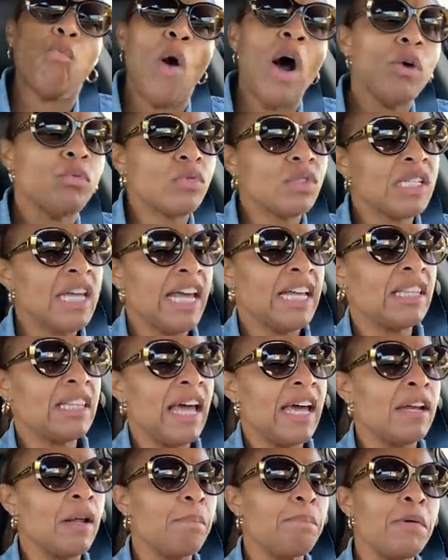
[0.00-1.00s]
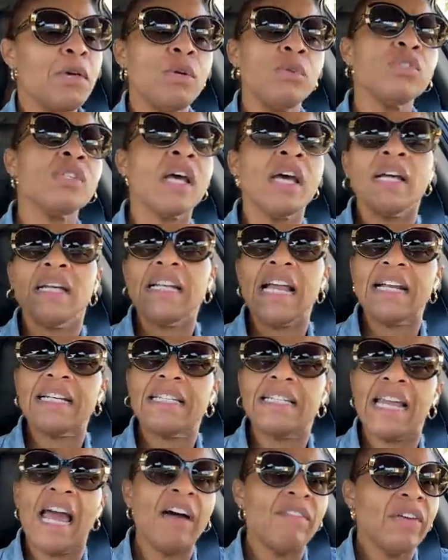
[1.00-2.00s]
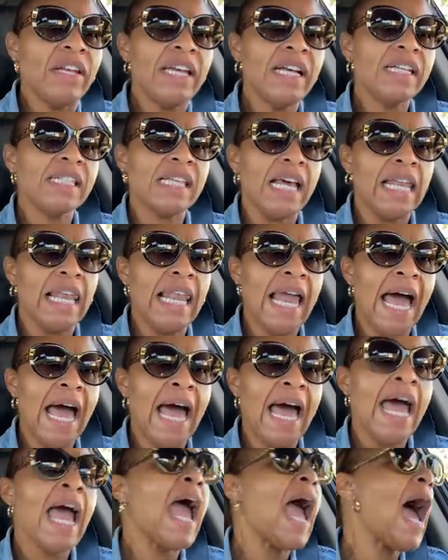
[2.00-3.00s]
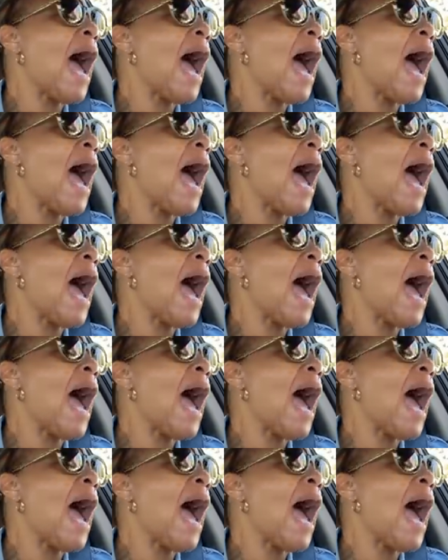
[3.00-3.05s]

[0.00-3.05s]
won't take that abuse. The devil is a lie.